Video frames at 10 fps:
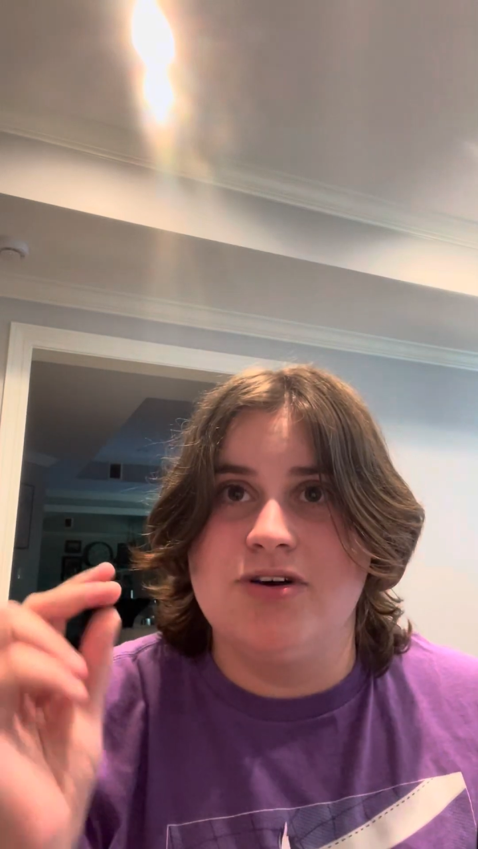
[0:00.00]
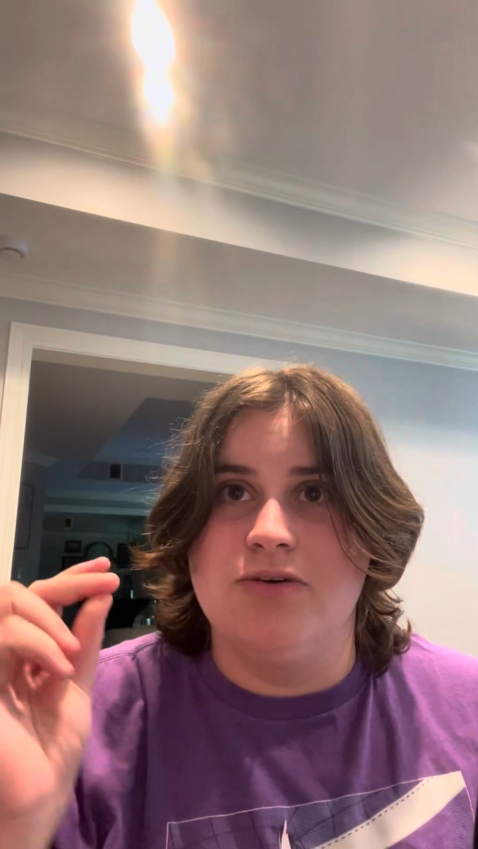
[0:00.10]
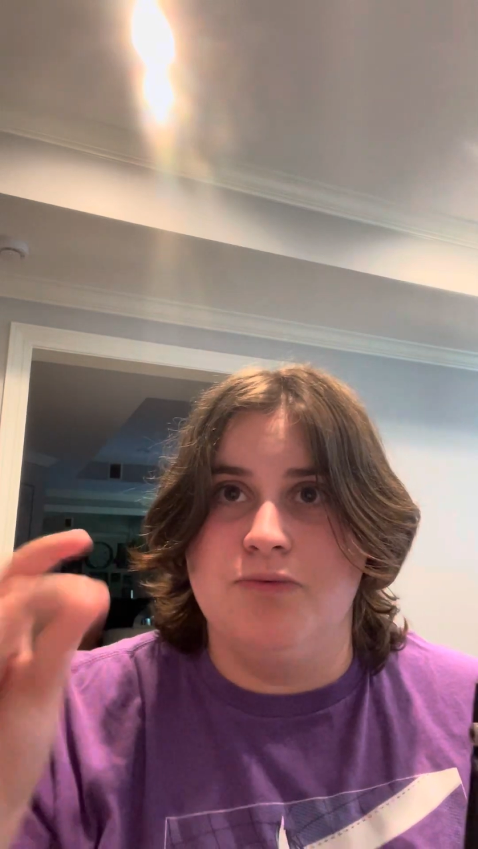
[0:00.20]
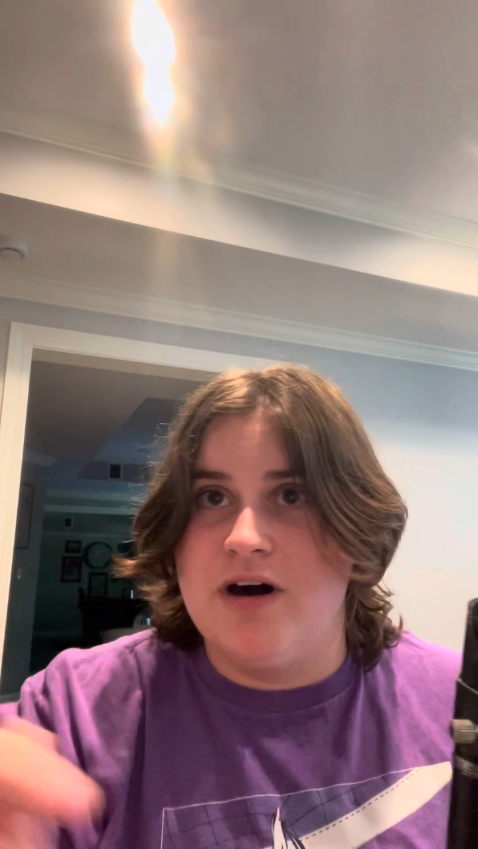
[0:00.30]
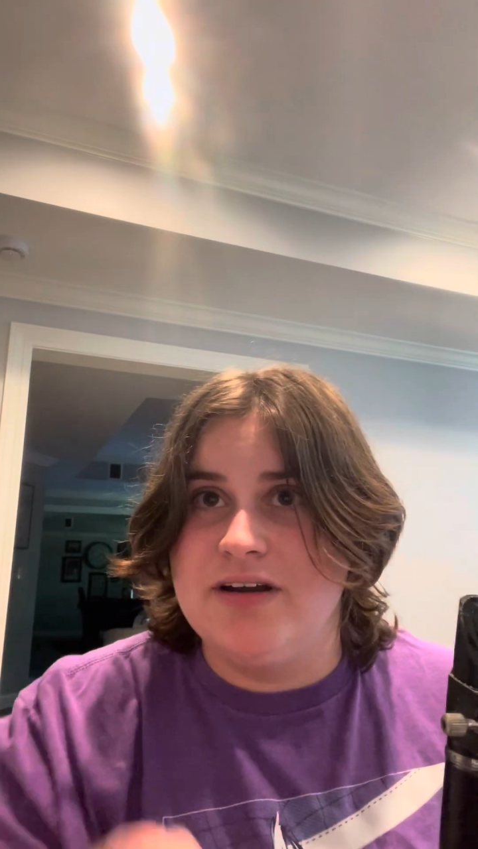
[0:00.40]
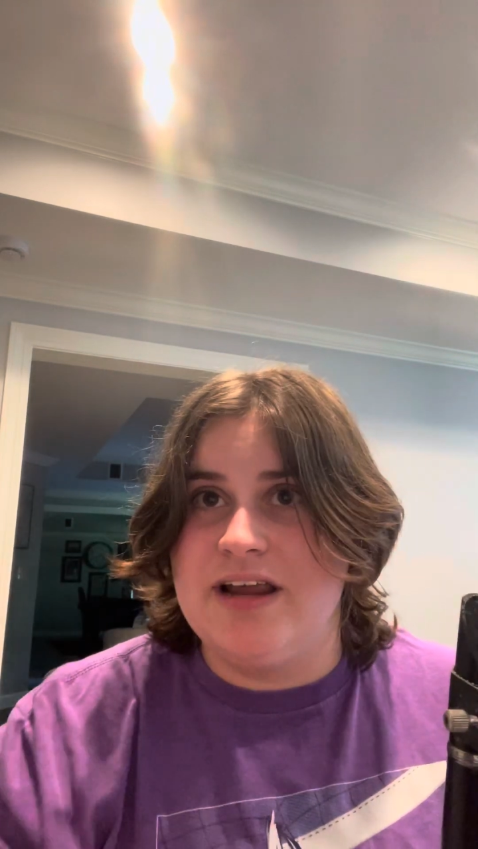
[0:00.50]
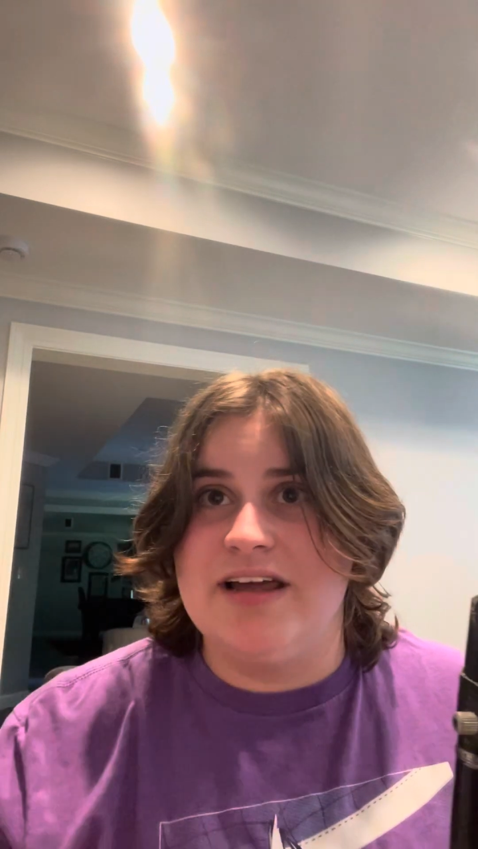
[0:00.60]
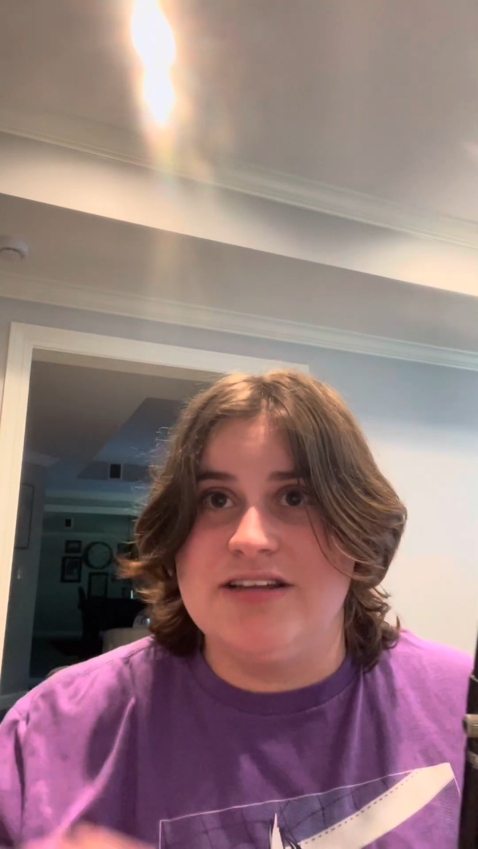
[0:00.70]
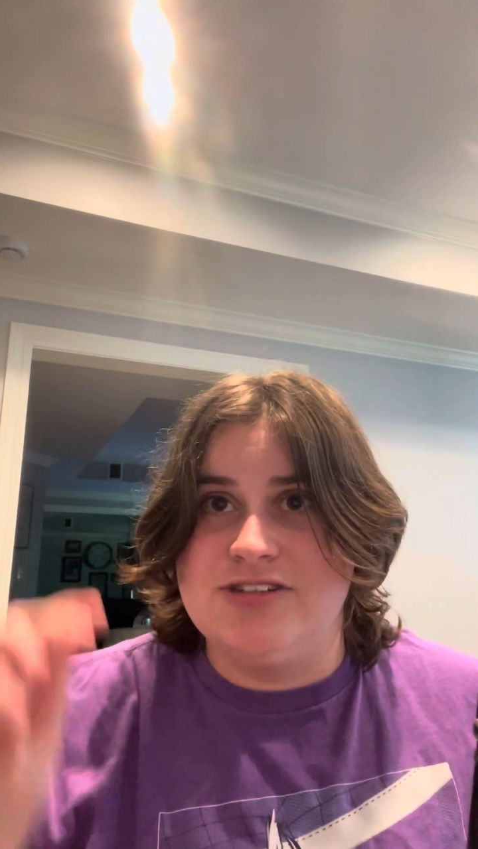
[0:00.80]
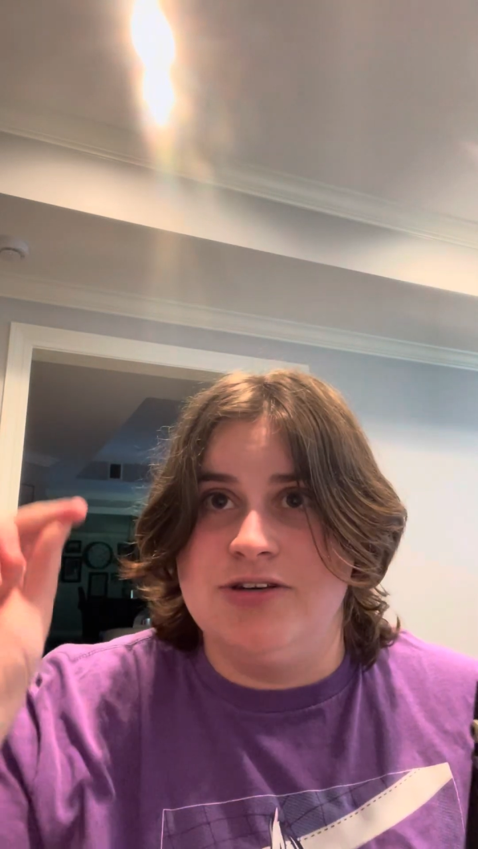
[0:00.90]
1
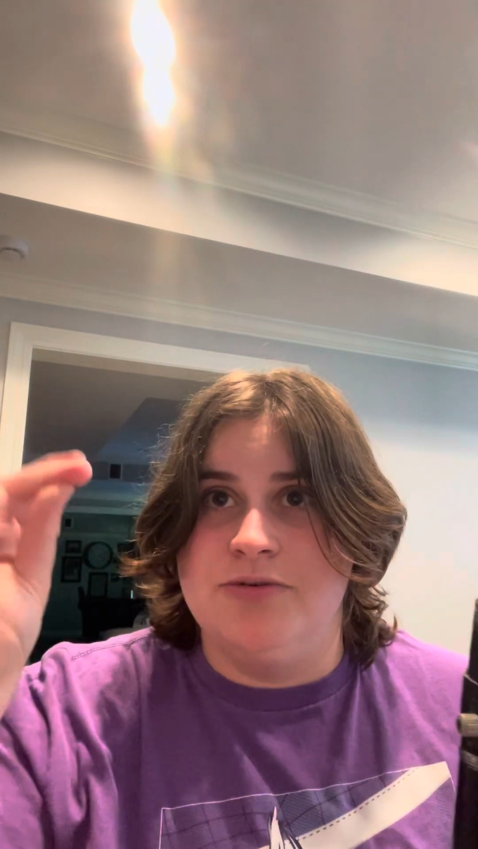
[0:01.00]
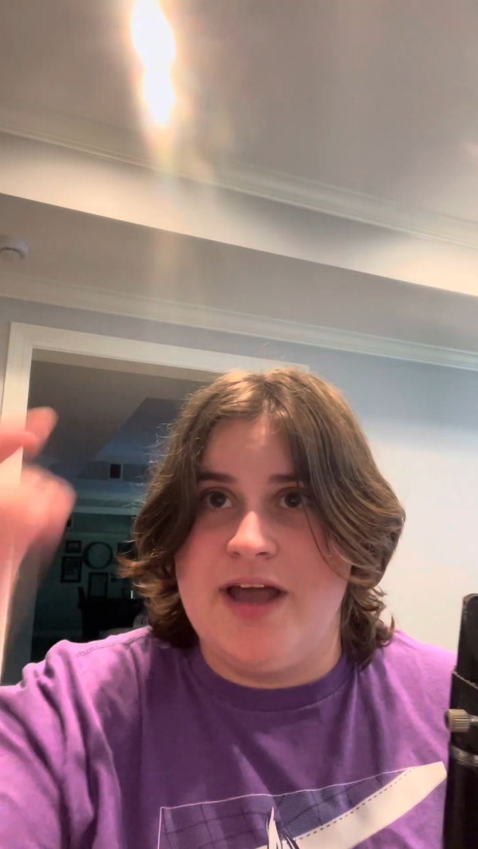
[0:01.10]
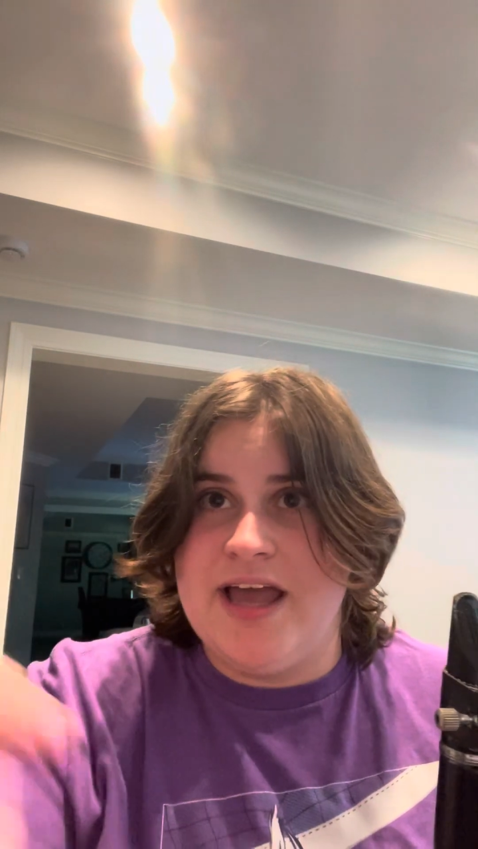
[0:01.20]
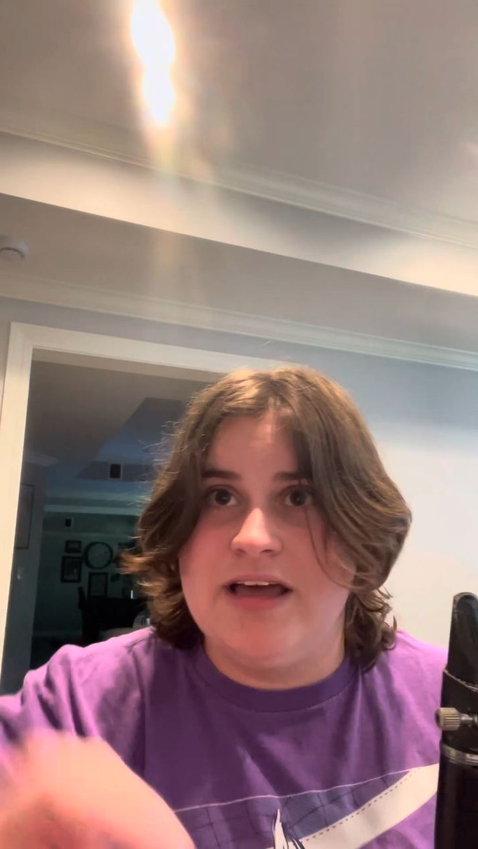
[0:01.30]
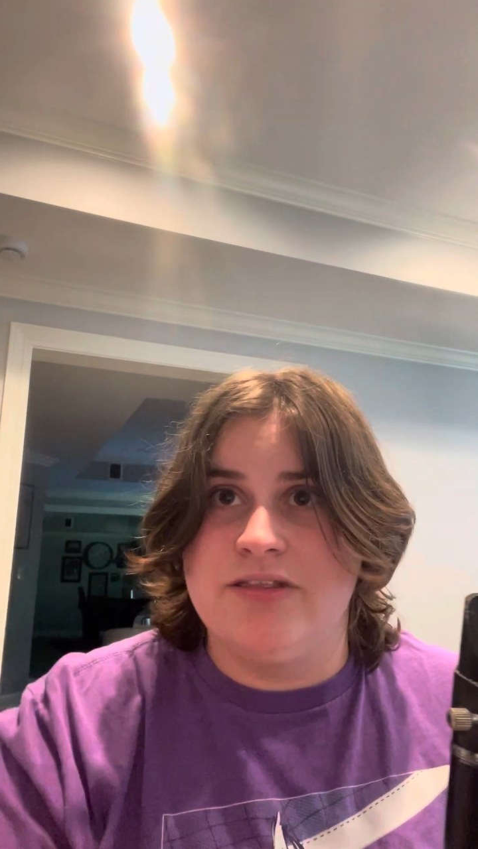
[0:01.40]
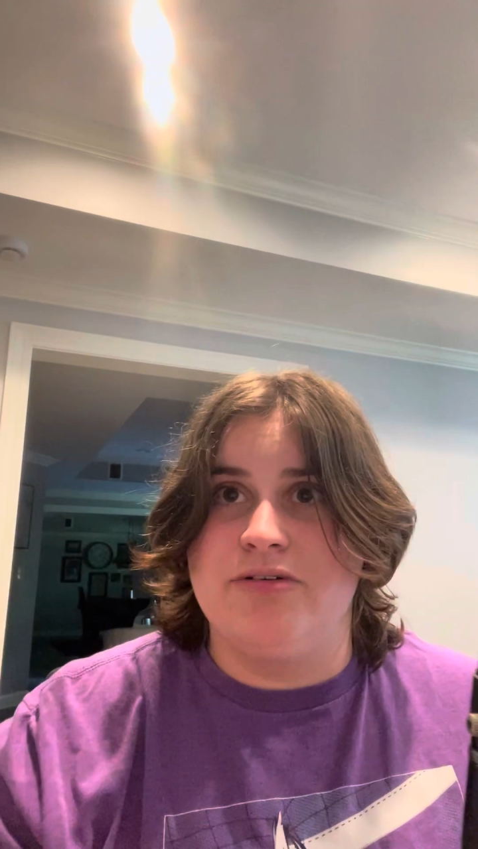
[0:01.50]
and 2 and